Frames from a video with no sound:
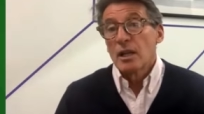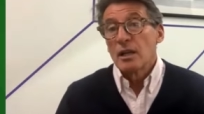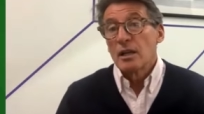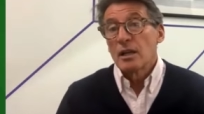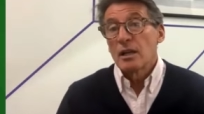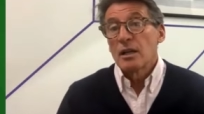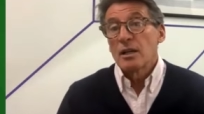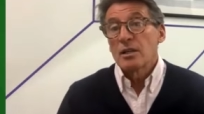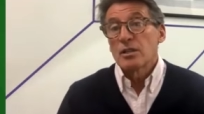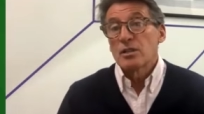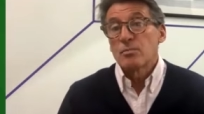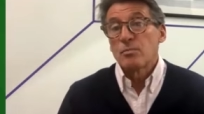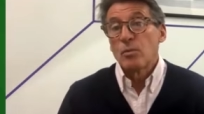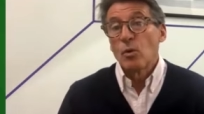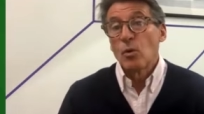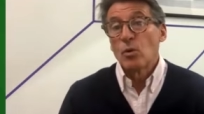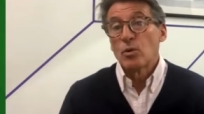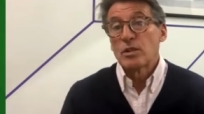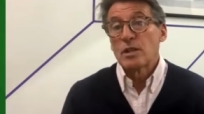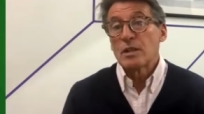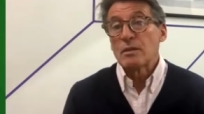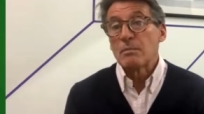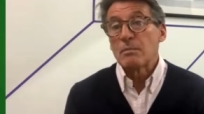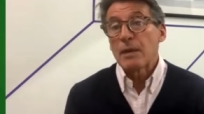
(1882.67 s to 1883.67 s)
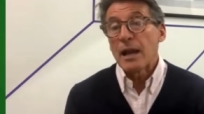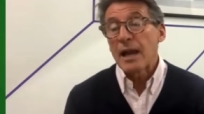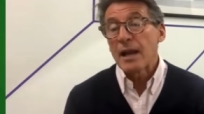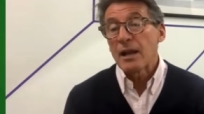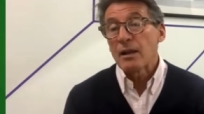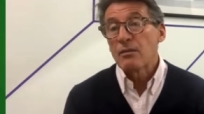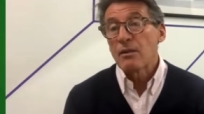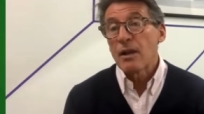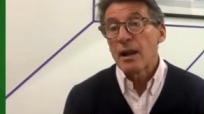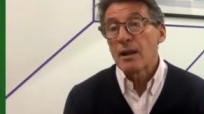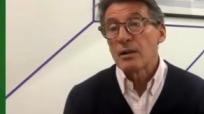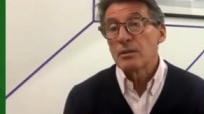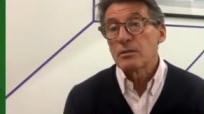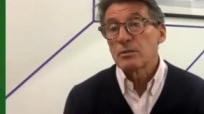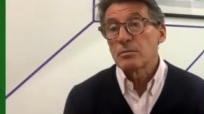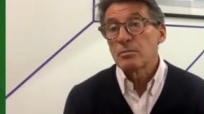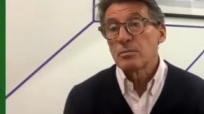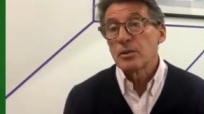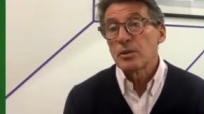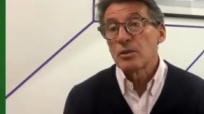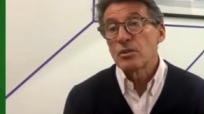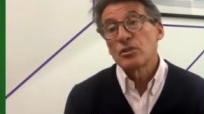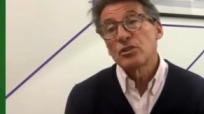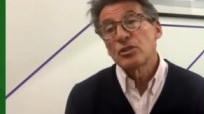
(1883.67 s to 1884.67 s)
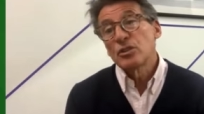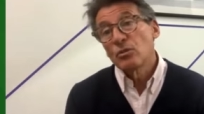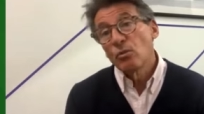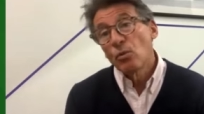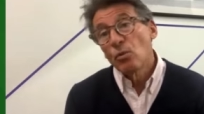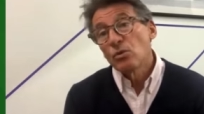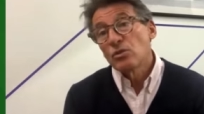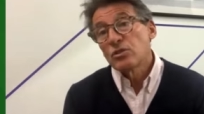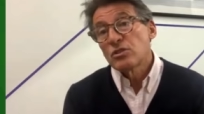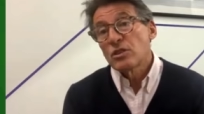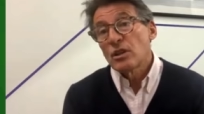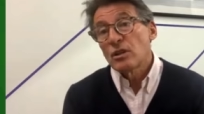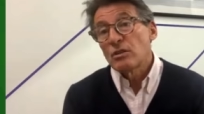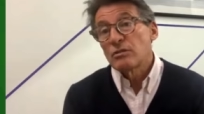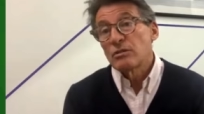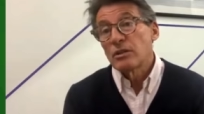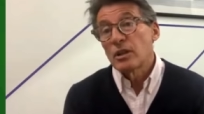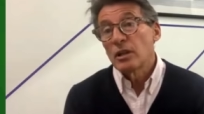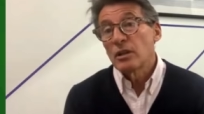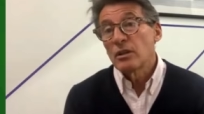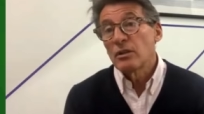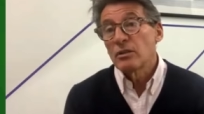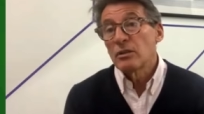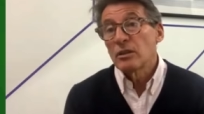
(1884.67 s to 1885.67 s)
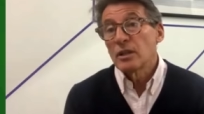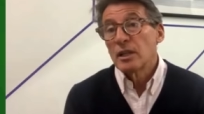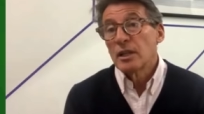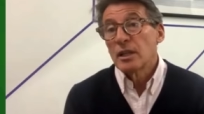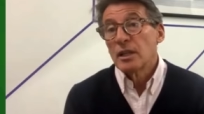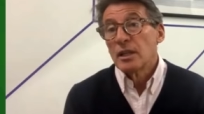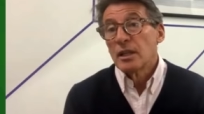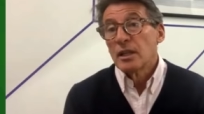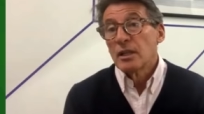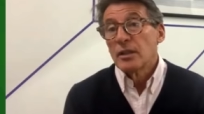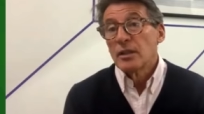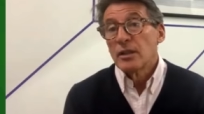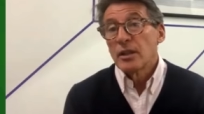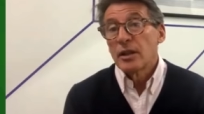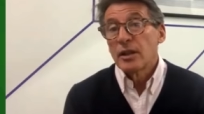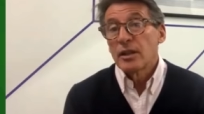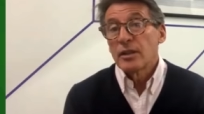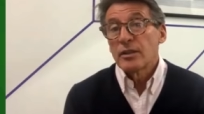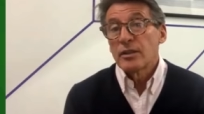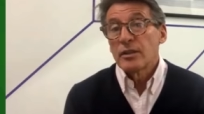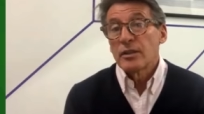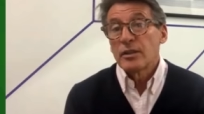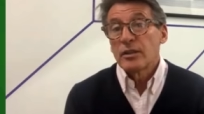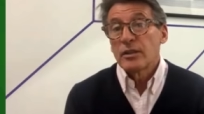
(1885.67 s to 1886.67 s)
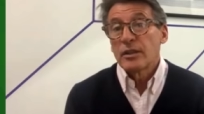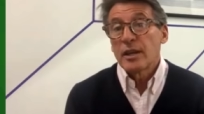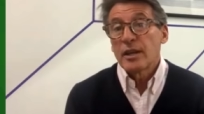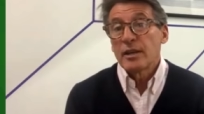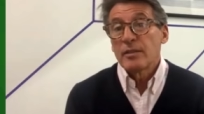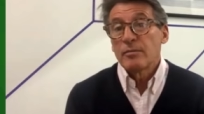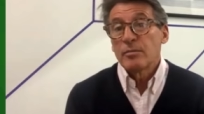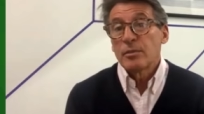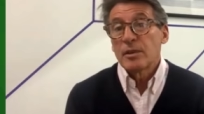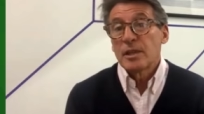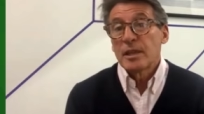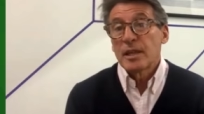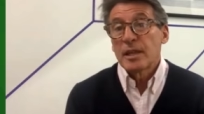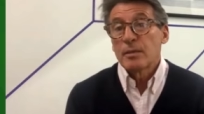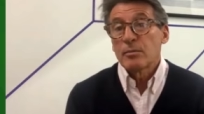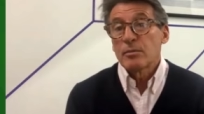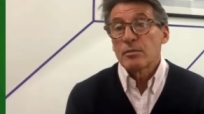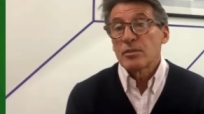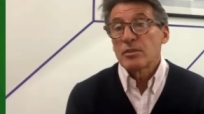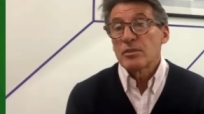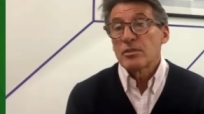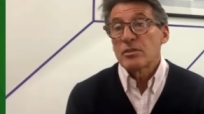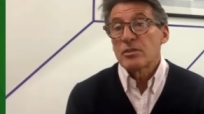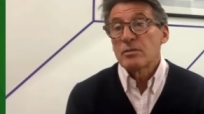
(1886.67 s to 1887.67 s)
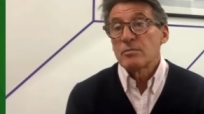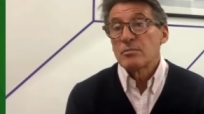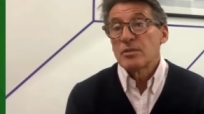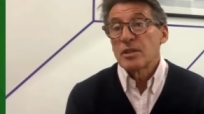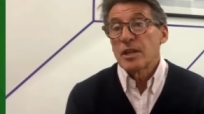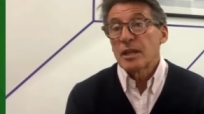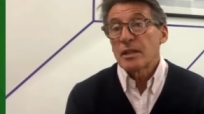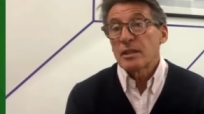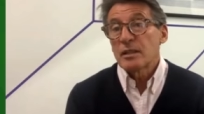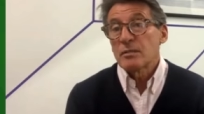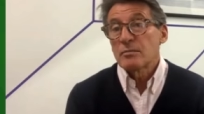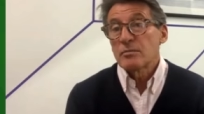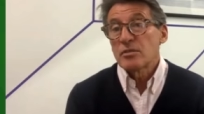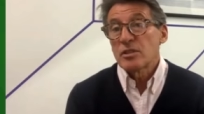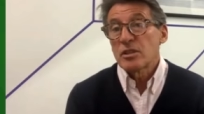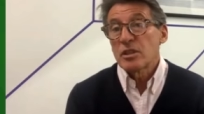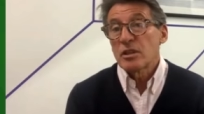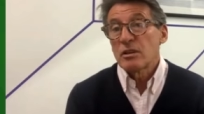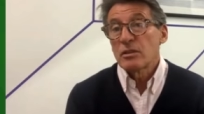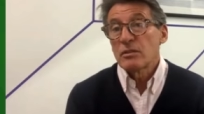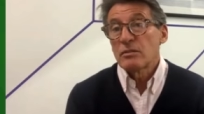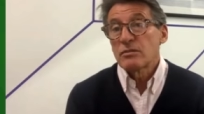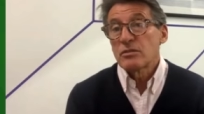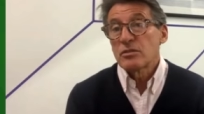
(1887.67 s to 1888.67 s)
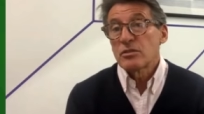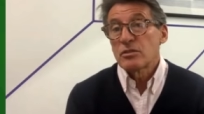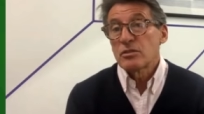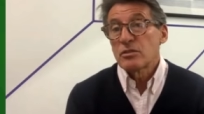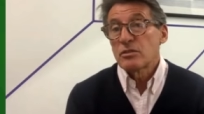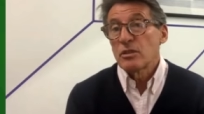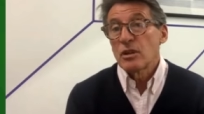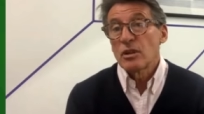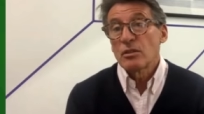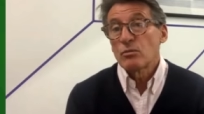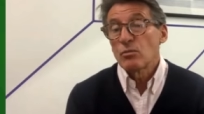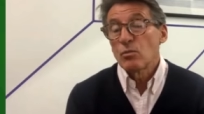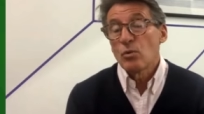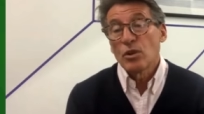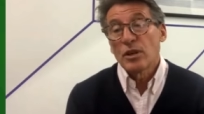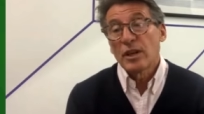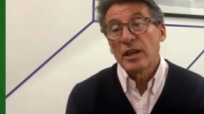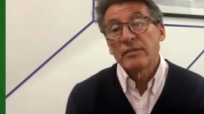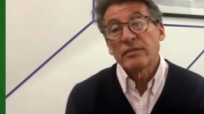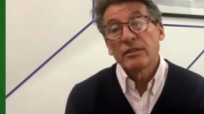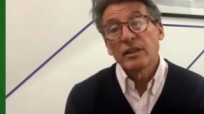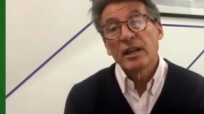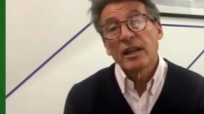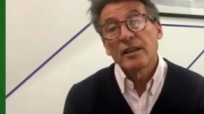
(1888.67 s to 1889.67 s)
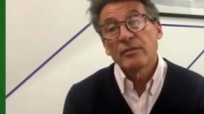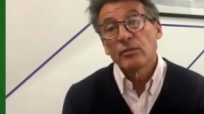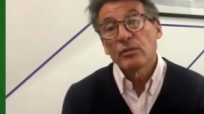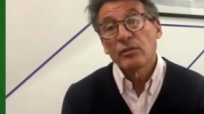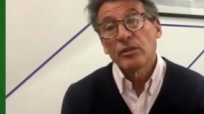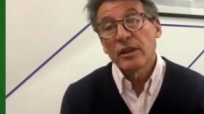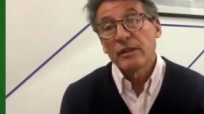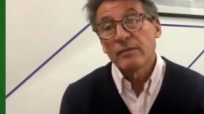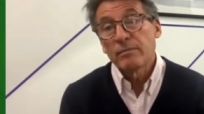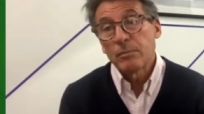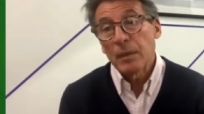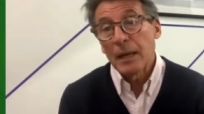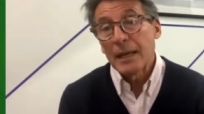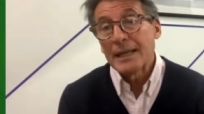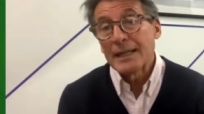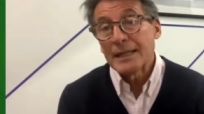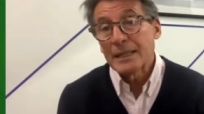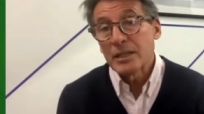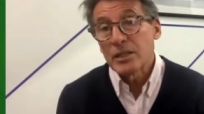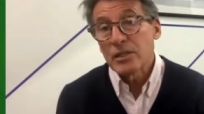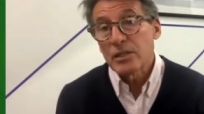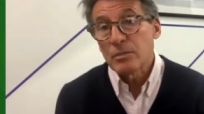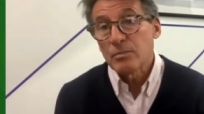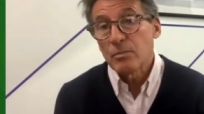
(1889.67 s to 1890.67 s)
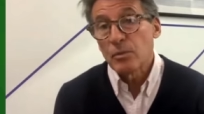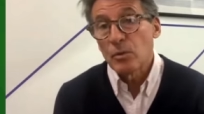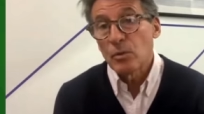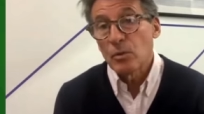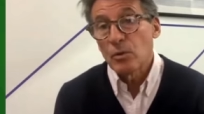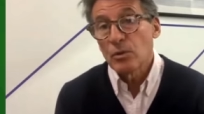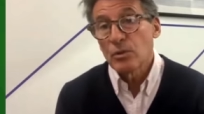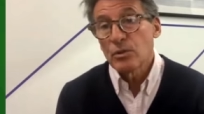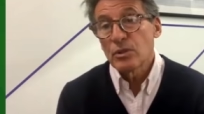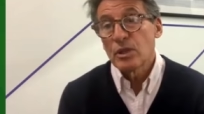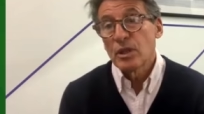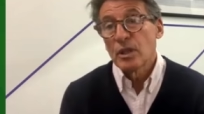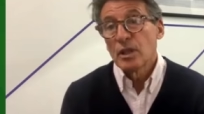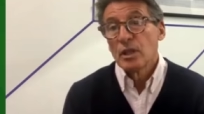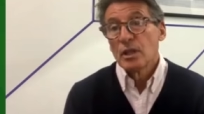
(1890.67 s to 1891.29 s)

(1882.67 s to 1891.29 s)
a sporting background because you also know uh, that they've been able to subject themselves at whatever level they've played the sport